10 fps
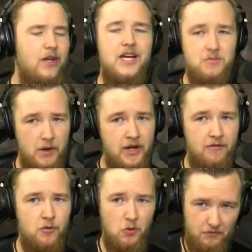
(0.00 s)
as many of
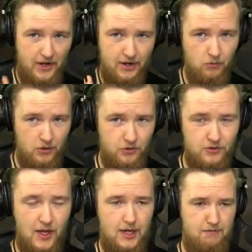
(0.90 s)
you will find out when you
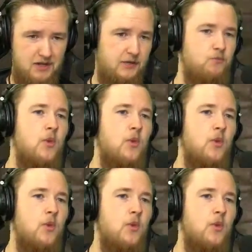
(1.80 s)
start leveling.